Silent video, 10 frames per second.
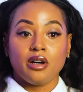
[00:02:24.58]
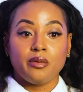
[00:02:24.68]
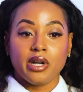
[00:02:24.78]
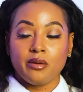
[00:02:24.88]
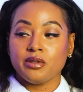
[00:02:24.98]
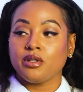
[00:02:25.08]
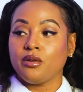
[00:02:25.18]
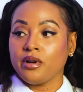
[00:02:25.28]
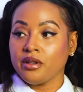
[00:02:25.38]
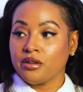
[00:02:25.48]
So when I was
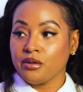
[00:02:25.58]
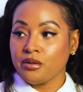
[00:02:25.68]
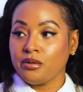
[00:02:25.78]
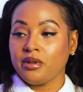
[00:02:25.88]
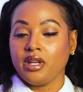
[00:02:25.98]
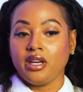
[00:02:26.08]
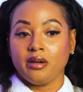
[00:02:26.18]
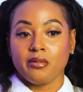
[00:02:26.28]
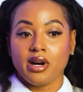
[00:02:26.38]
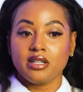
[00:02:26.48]
going through the
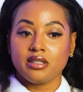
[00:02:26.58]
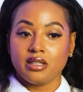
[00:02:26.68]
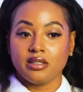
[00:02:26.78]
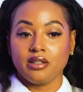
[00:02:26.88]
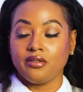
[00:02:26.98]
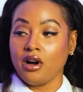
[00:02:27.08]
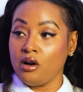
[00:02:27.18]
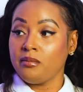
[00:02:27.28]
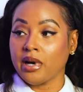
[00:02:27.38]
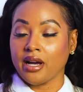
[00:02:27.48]
process of
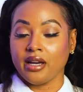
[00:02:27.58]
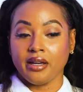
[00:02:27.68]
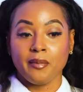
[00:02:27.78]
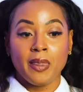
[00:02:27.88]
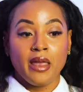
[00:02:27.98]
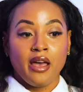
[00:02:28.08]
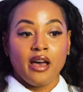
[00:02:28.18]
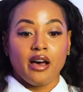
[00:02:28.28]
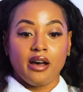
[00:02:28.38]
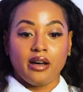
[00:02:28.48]
home buying,
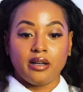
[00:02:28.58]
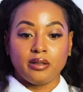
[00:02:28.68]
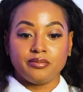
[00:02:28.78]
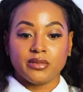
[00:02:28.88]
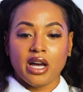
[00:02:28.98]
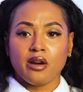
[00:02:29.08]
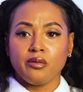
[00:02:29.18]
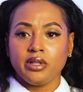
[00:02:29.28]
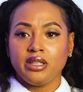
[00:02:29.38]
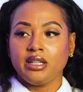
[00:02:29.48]
I
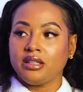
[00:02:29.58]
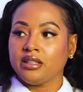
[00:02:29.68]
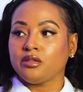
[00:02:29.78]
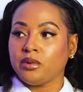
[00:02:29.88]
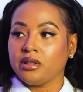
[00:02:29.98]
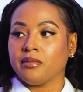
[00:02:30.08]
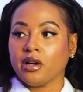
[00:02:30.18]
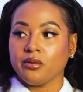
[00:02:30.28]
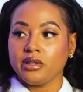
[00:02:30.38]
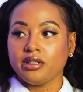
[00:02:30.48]
really clicked with
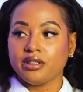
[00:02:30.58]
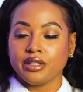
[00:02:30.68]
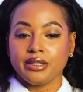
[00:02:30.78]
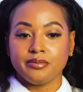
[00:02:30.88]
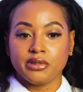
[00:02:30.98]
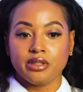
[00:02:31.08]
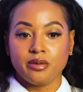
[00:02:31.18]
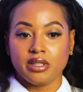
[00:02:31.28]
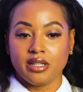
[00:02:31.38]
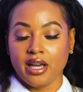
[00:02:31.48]
my realtor. She
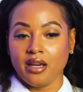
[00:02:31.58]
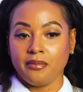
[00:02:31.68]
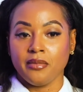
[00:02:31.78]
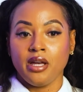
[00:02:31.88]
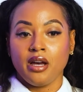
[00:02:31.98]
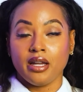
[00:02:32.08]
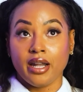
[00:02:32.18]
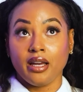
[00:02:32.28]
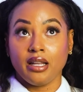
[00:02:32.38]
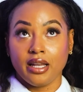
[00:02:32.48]
was a
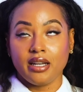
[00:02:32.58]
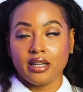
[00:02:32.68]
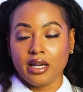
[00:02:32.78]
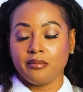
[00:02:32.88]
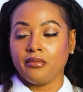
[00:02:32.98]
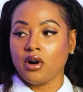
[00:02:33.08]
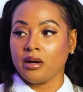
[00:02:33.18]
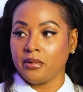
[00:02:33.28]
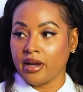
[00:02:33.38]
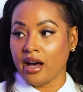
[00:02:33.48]
lady named
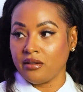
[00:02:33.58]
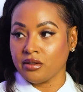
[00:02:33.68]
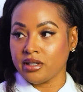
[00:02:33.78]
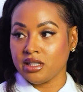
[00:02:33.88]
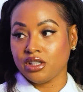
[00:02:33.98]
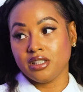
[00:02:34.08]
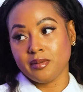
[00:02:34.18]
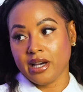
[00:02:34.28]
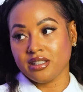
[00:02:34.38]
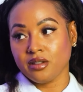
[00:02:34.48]
Barbara Alvarez. She's
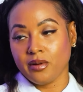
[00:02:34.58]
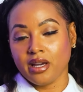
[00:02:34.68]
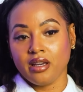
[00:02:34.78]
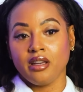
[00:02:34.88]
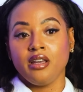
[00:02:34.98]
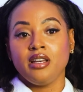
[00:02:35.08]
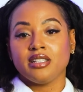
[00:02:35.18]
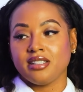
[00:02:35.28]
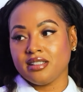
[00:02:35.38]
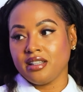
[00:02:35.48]
passed away
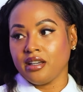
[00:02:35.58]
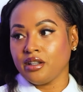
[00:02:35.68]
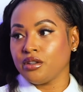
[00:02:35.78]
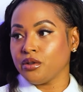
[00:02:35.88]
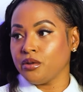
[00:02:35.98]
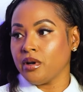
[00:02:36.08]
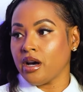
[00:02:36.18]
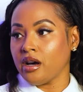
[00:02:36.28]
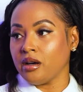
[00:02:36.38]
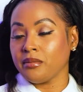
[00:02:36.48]
since then through
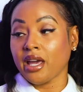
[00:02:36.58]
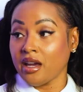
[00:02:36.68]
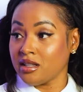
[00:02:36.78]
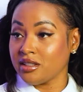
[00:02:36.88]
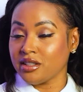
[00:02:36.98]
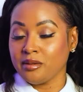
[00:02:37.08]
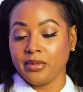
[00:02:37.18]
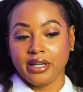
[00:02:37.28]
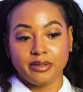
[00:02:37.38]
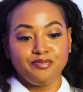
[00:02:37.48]
cancer,
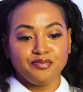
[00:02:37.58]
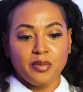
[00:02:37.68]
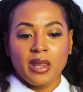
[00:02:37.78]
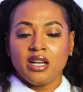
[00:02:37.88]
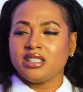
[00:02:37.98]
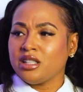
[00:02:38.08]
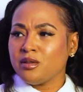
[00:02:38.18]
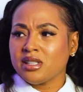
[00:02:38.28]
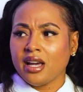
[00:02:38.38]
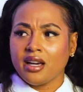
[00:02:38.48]
but she
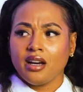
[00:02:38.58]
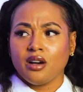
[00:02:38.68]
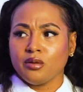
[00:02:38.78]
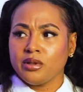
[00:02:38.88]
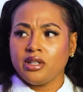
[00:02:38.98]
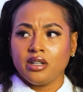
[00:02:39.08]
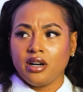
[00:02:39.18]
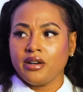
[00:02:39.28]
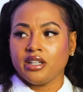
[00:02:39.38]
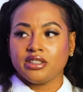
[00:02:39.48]
was like a real
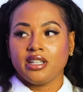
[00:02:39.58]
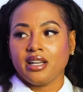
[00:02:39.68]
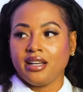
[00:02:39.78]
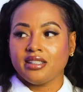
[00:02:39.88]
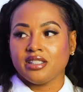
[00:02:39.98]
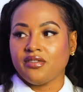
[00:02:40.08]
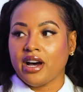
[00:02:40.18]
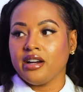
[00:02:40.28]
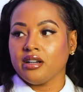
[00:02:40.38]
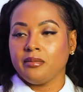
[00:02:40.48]
go-getter. She had like this
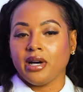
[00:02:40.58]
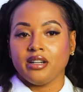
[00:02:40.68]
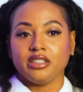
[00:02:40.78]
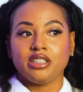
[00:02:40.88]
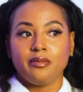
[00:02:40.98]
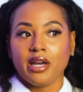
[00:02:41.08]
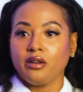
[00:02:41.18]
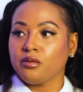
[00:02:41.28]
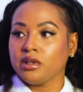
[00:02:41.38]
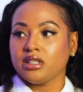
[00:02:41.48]
fire about her, and she
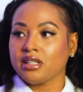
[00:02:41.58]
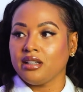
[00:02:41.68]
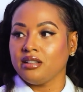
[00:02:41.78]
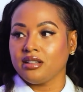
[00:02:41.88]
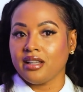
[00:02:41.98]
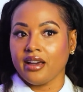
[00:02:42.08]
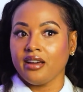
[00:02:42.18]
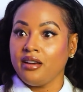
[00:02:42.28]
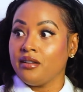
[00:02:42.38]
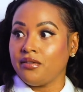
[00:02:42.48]
made real estate look like
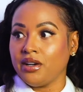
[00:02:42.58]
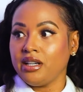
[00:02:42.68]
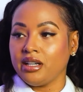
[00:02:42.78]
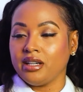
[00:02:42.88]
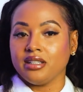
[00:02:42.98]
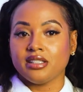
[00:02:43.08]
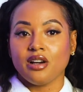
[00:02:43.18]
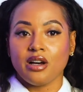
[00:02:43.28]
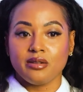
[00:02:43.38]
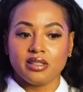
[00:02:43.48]
fun. So
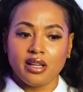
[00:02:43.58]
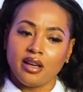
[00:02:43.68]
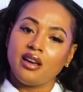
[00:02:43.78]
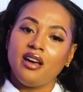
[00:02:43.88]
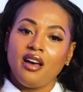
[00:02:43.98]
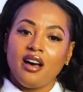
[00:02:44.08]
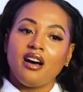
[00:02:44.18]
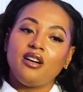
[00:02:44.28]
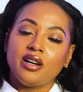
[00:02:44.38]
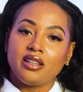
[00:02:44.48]
I was like,
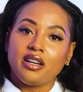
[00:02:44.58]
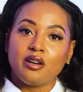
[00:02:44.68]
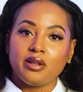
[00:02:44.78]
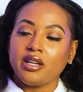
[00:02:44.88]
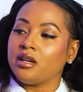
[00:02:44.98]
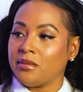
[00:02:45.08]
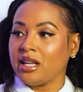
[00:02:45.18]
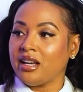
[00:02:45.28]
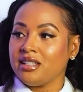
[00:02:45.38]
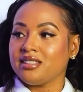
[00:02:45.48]
I think I want to get my
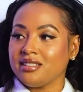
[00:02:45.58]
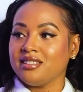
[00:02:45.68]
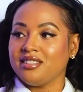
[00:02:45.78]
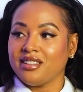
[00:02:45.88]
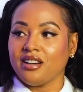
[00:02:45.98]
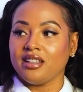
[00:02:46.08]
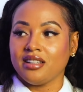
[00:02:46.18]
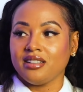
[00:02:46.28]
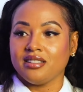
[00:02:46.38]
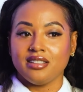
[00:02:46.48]
license. I
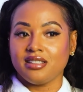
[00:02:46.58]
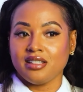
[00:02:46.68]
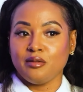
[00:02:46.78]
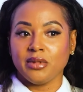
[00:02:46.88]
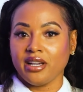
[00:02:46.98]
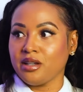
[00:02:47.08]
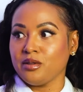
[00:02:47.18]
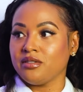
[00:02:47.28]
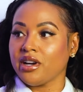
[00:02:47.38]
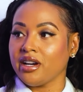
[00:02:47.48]
think this seemed like it
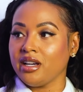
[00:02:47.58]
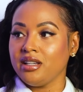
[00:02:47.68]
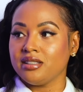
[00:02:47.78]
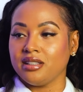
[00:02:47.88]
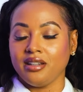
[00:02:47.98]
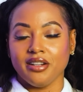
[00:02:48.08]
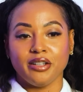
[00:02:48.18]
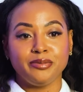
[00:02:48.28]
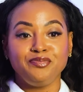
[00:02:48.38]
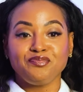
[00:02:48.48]
was very easy,
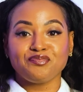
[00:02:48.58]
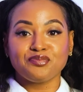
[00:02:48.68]
know.